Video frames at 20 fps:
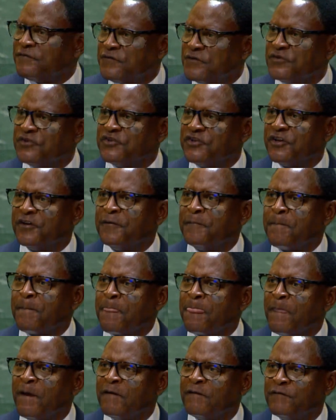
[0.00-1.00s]
future,
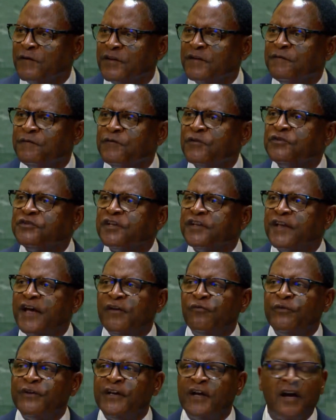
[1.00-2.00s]
for the future
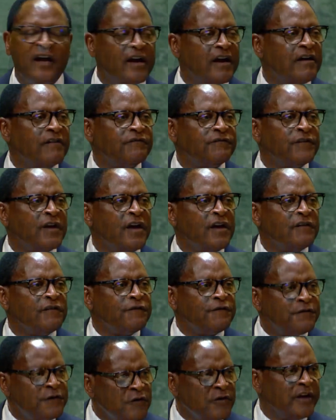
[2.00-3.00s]
that we have
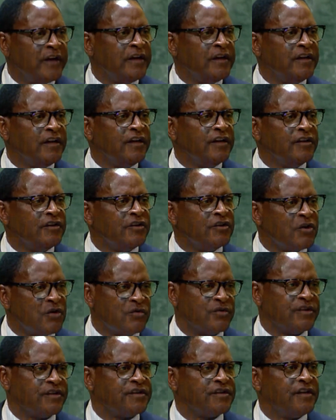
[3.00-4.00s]
fully
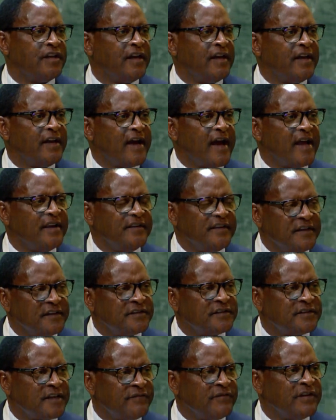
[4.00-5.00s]
endorsed at
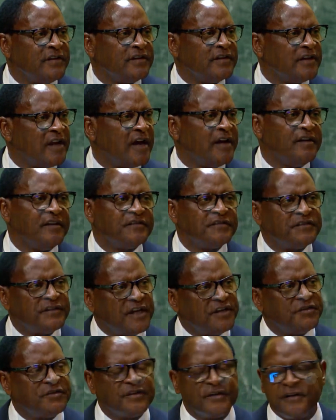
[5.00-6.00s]
this 79th
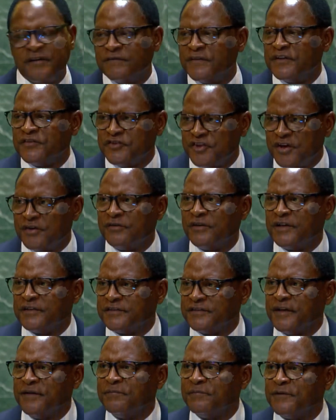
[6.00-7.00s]
session of the General
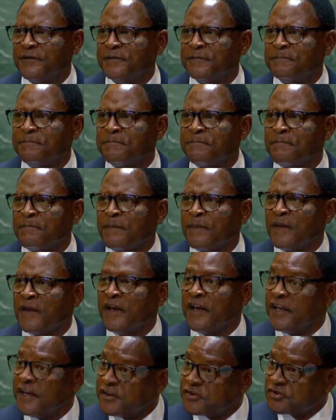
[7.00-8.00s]
Assembly.
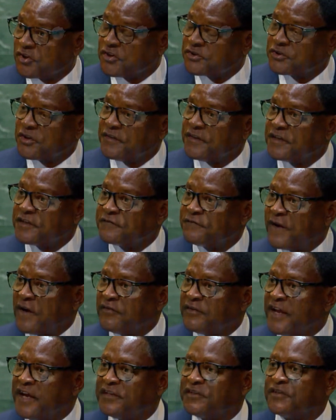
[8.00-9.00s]
It is also this
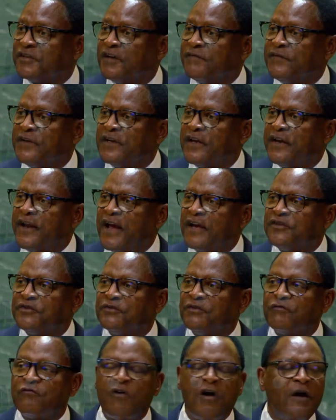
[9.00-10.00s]
foundation of
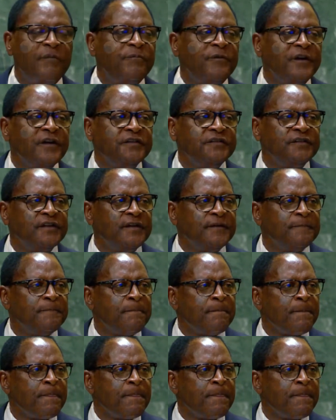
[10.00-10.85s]
international cooperation